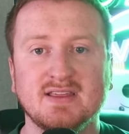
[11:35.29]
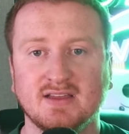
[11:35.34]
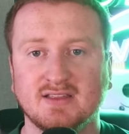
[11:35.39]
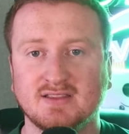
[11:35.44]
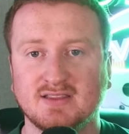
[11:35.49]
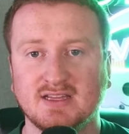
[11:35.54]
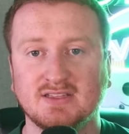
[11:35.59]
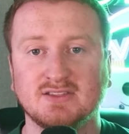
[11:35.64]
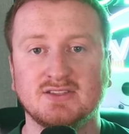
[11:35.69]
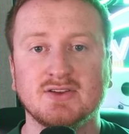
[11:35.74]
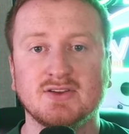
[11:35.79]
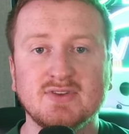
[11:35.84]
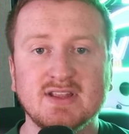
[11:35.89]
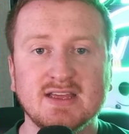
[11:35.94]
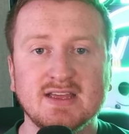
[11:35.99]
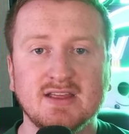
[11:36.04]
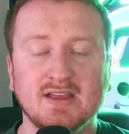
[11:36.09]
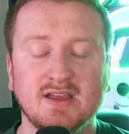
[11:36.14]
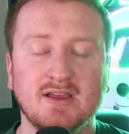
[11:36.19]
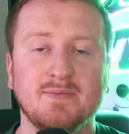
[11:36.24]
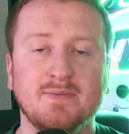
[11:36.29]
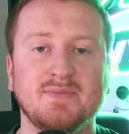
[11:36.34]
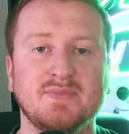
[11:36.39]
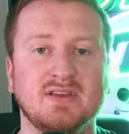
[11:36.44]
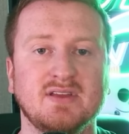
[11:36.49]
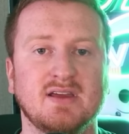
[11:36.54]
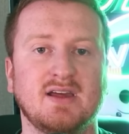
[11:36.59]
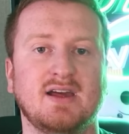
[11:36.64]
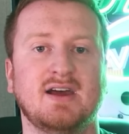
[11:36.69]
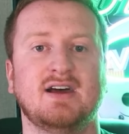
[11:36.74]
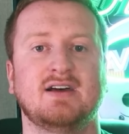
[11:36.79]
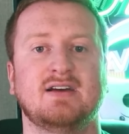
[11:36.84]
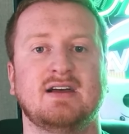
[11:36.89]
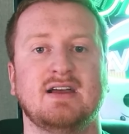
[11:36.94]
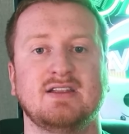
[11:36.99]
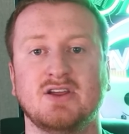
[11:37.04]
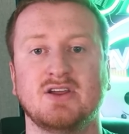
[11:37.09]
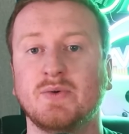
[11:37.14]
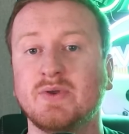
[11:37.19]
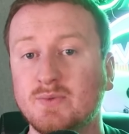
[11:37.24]
They do need him.
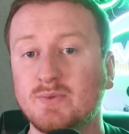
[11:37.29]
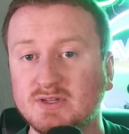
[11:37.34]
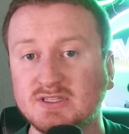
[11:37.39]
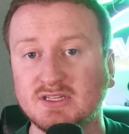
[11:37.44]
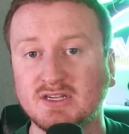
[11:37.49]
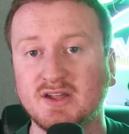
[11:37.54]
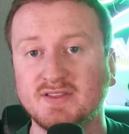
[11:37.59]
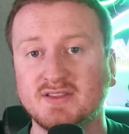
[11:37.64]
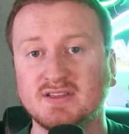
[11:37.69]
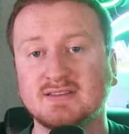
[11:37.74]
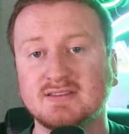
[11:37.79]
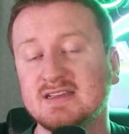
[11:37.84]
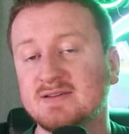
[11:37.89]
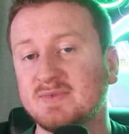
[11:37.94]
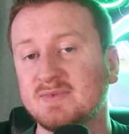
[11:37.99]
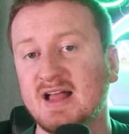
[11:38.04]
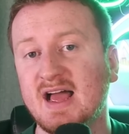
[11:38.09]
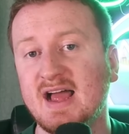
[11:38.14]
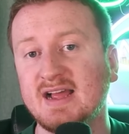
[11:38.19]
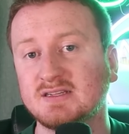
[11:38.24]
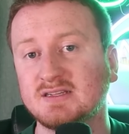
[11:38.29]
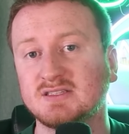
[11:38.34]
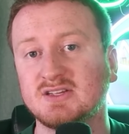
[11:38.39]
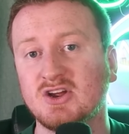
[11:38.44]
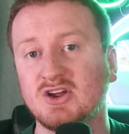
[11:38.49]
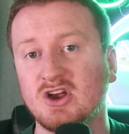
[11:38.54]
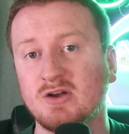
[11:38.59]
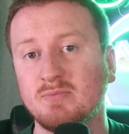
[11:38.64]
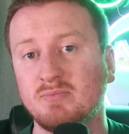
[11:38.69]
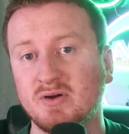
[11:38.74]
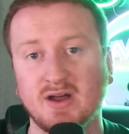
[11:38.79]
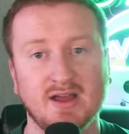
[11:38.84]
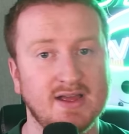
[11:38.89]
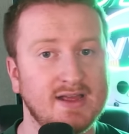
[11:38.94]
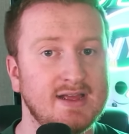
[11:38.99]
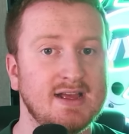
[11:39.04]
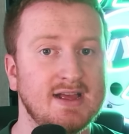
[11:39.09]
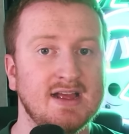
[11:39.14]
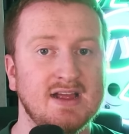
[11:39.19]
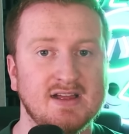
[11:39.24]
I know he wasn't on the team last year,
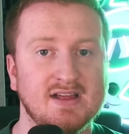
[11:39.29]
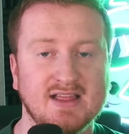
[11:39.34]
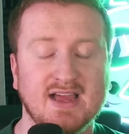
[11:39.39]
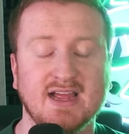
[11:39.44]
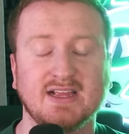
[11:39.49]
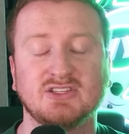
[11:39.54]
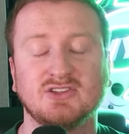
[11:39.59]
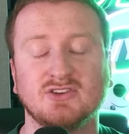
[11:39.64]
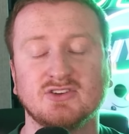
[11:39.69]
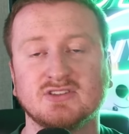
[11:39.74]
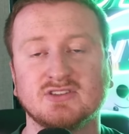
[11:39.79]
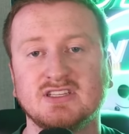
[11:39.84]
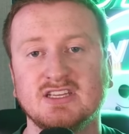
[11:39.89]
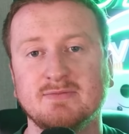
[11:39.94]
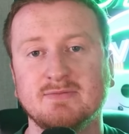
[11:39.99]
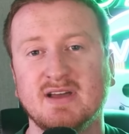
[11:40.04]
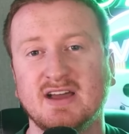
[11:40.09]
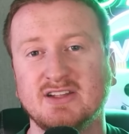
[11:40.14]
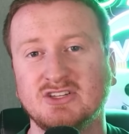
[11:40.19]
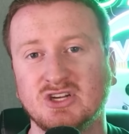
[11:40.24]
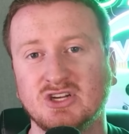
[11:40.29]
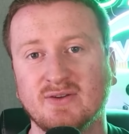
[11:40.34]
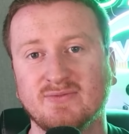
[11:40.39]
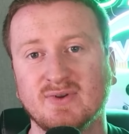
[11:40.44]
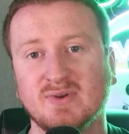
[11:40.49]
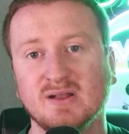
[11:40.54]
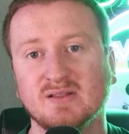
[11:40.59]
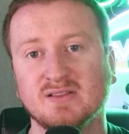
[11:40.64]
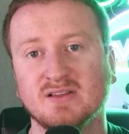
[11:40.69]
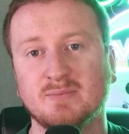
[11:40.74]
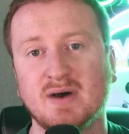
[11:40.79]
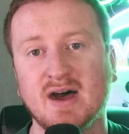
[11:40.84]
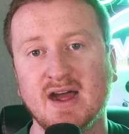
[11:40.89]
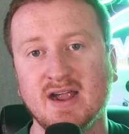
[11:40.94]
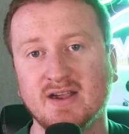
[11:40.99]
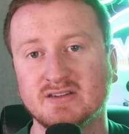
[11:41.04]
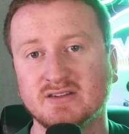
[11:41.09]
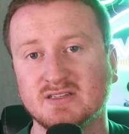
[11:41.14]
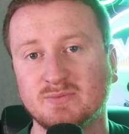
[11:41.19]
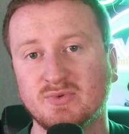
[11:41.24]
but last year's team had John Franklin
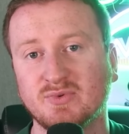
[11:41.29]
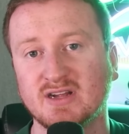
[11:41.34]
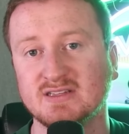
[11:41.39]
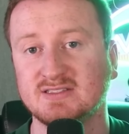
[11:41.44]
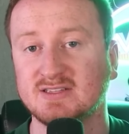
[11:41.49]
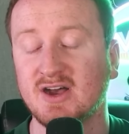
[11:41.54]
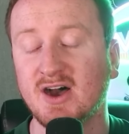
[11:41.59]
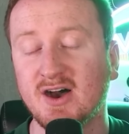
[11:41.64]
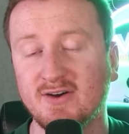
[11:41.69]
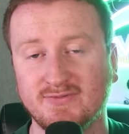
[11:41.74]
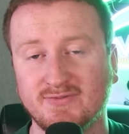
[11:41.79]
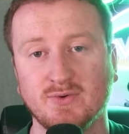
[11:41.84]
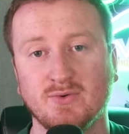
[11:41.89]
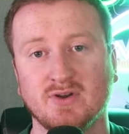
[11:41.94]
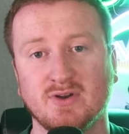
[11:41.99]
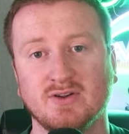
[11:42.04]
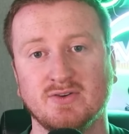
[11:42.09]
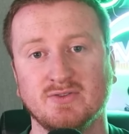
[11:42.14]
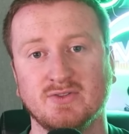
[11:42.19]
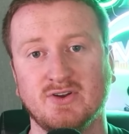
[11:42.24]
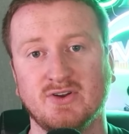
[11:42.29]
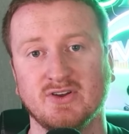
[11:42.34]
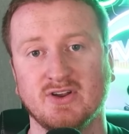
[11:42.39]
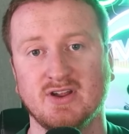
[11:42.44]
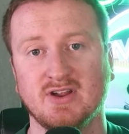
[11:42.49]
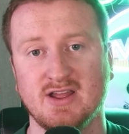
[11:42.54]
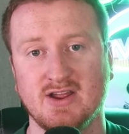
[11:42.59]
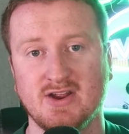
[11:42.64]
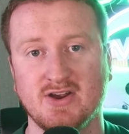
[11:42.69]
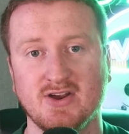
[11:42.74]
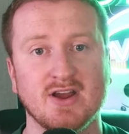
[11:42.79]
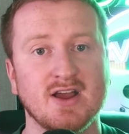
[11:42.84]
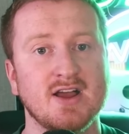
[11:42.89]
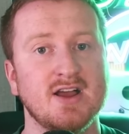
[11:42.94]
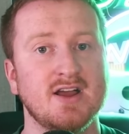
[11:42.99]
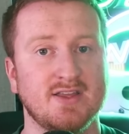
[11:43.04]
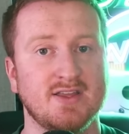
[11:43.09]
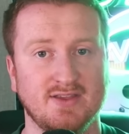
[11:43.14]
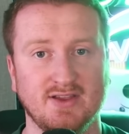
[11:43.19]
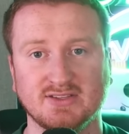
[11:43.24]
Myers and Bryce Huff, who are no longer here.
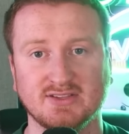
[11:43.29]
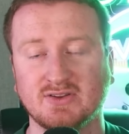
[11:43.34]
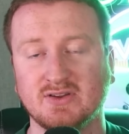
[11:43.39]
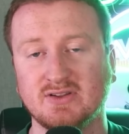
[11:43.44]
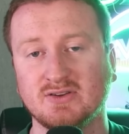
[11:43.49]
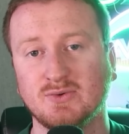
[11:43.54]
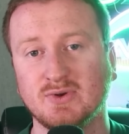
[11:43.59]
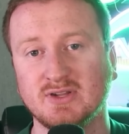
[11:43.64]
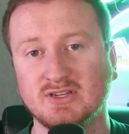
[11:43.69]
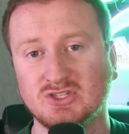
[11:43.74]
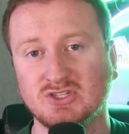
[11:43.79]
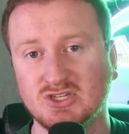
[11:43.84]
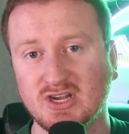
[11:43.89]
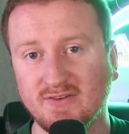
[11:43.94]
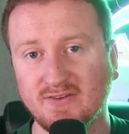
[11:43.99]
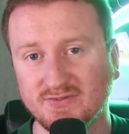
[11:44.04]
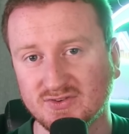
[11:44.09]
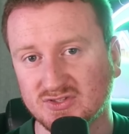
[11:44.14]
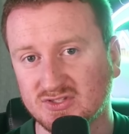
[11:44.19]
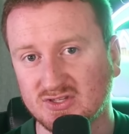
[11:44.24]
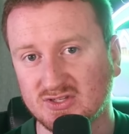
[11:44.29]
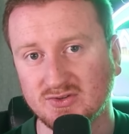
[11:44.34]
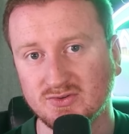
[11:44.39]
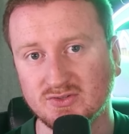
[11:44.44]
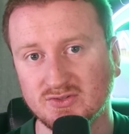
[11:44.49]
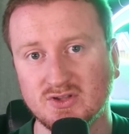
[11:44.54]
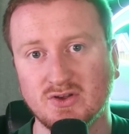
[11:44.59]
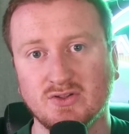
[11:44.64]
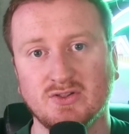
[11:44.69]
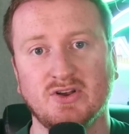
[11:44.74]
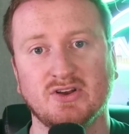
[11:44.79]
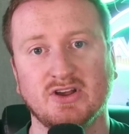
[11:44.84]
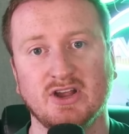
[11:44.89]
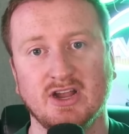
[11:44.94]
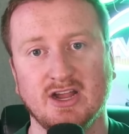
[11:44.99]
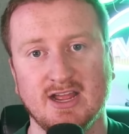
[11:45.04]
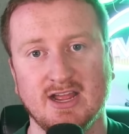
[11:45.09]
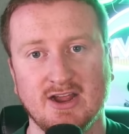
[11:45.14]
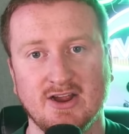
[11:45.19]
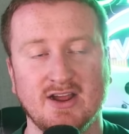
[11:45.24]
They also had Quentin Jefferson, who's no
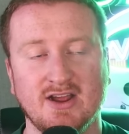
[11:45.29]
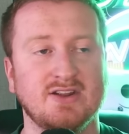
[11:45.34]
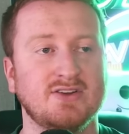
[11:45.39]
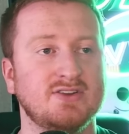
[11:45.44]
longer here.